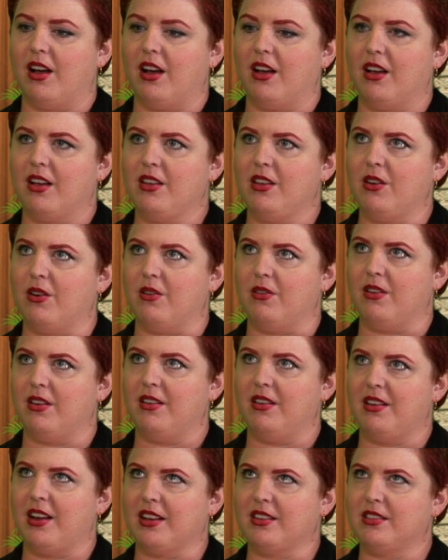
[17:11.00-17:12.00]
you know,
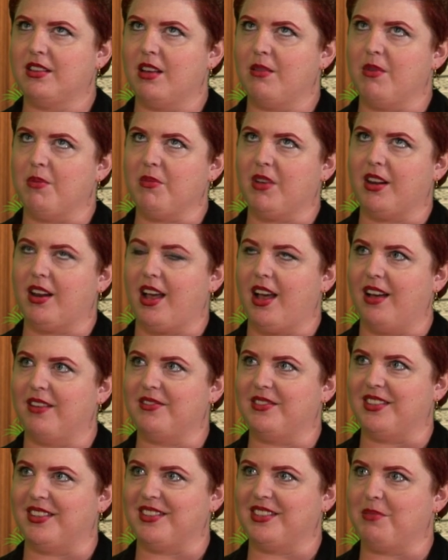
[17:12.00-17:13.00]
next time I'm going to have
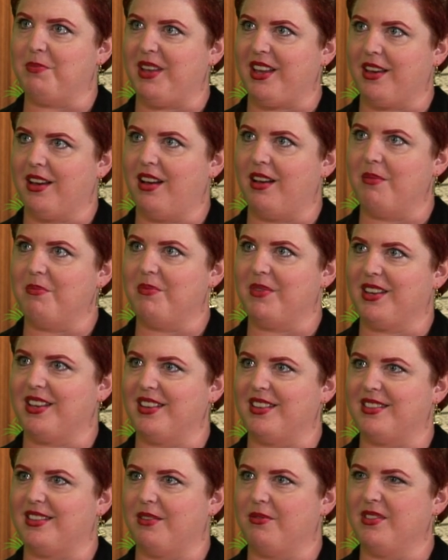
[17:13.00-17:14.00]
to speak up
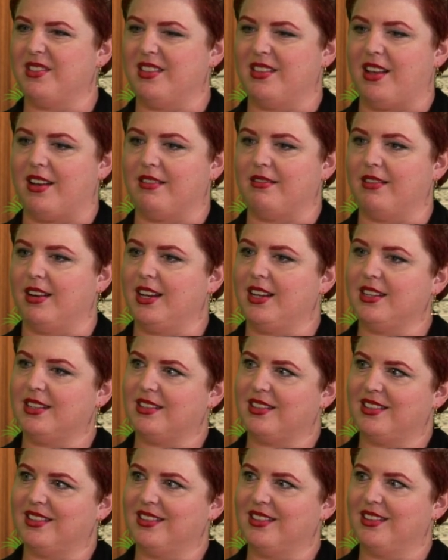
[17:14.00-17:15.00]
because that wasn't that great.
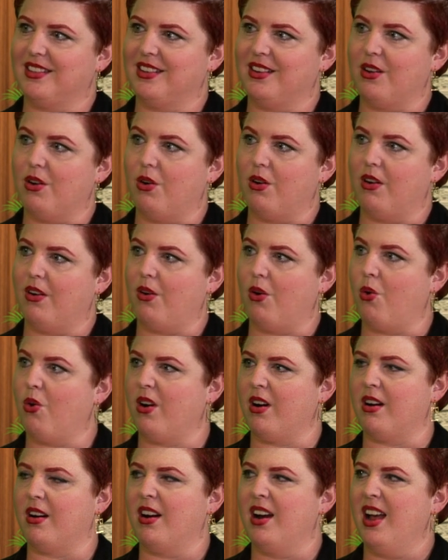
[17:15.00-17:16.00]
Right.
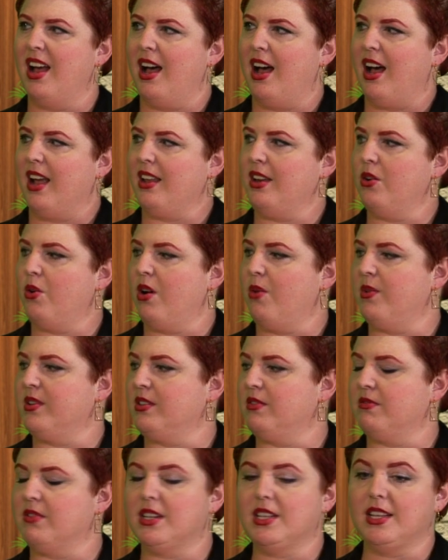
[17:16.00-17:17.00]
Or, you know, I
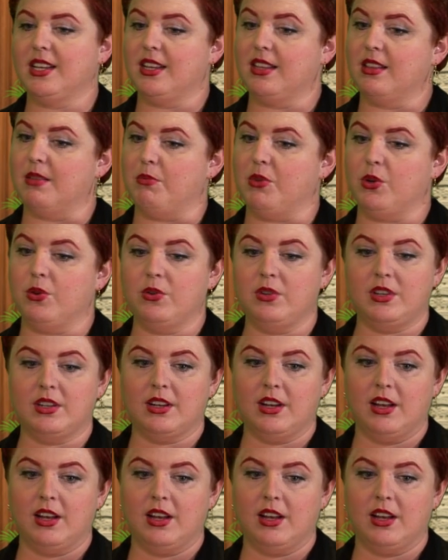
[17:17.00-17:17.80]
wasn't really in the mood,